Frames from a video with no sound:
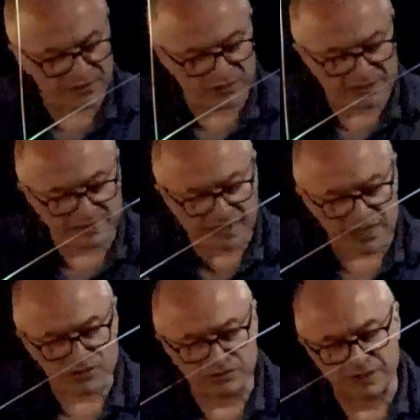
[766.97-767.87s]

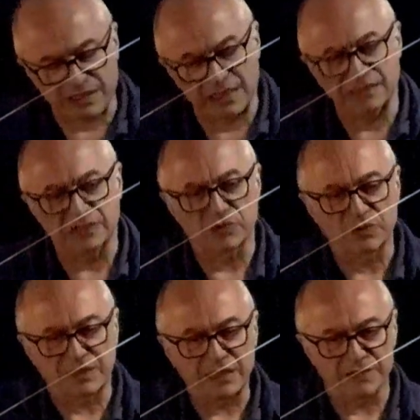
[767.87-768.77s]
discussion related to the
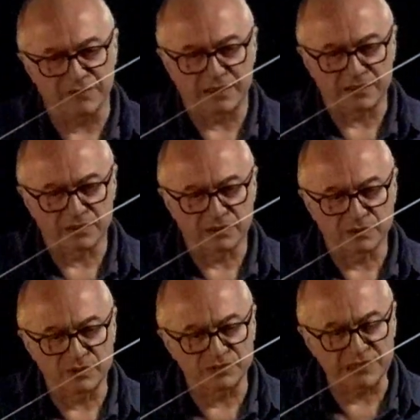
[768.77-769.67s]
elevator, we
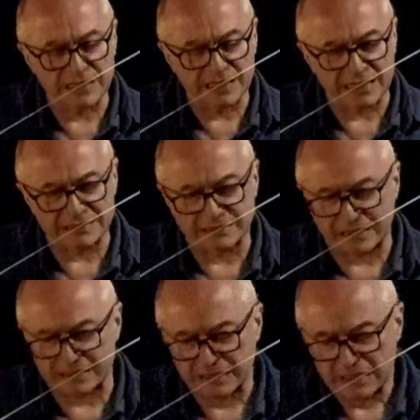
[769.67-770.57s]
realized
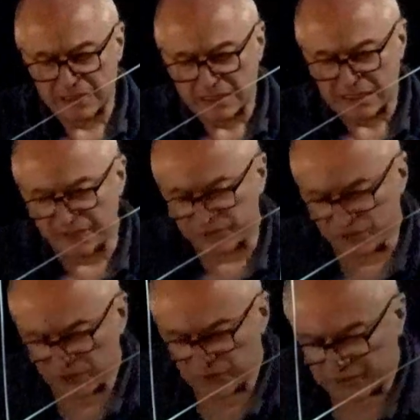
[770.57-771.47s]
that if
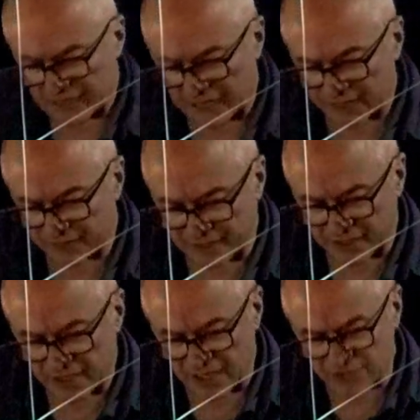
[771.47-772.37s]
soils have a
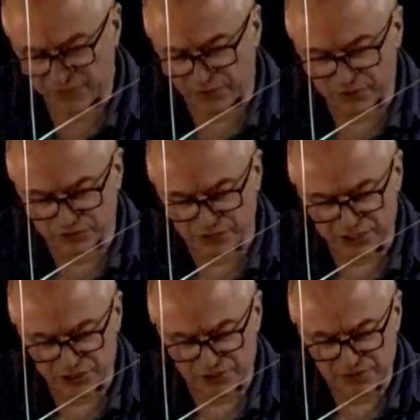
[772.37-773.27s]
large void
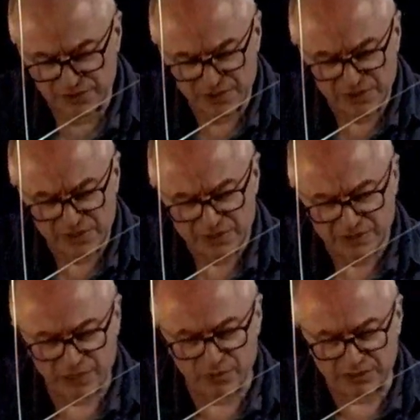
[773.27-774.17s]
ratio, they
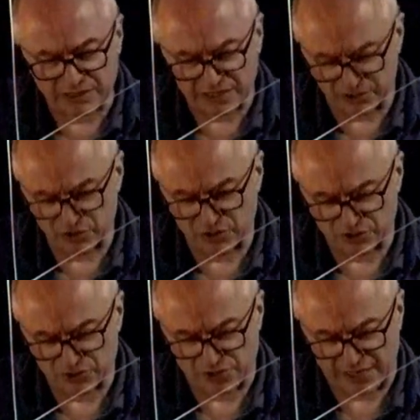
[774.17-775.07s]
will tend to
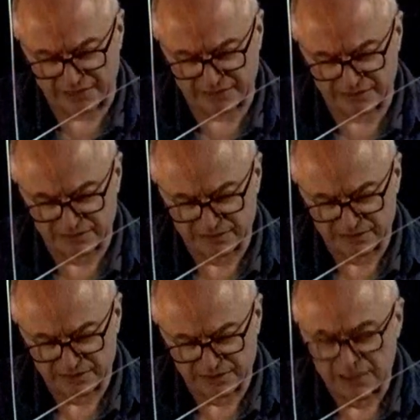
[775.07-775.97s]
contract.
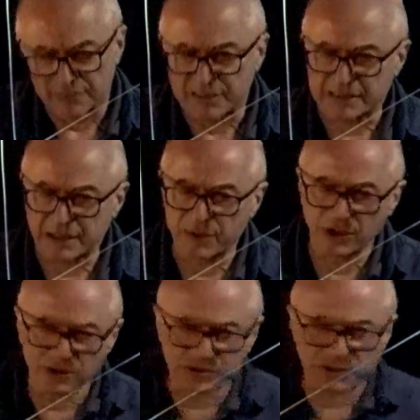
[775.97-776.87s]
But they will
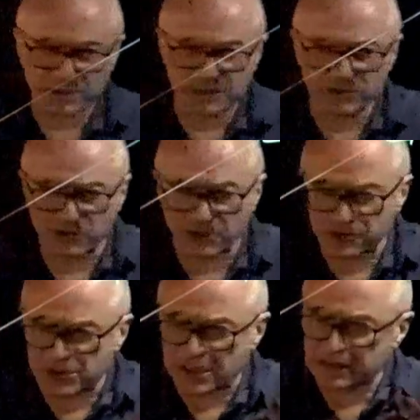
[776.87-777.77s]
also tend to
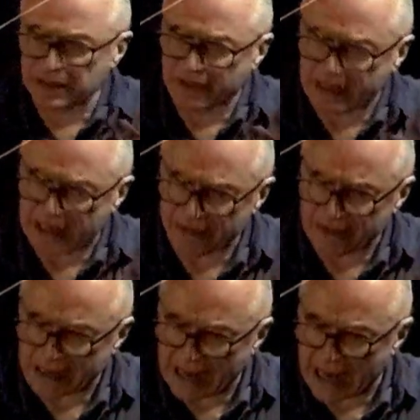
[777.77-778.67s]
contract if they have a
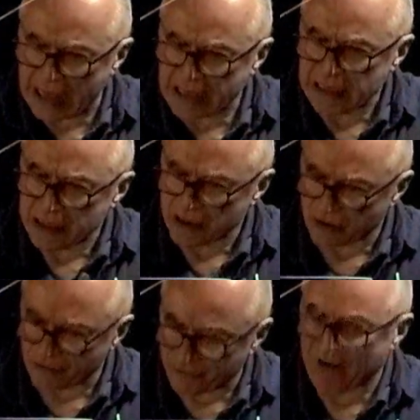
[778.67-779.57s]
high
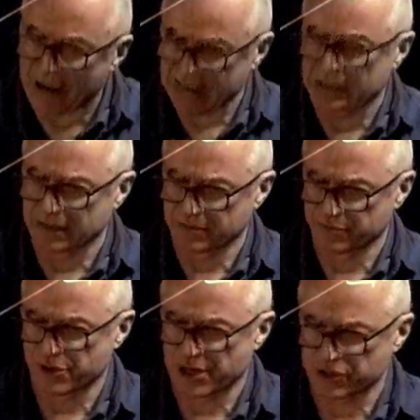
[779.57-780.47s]
confining
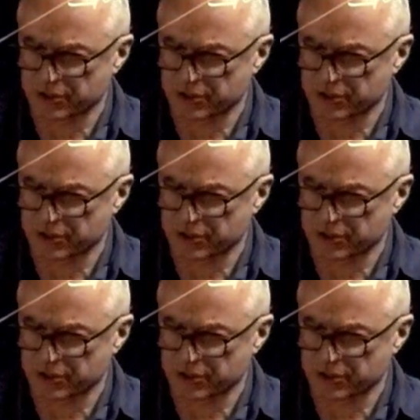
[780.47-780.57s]
pressure.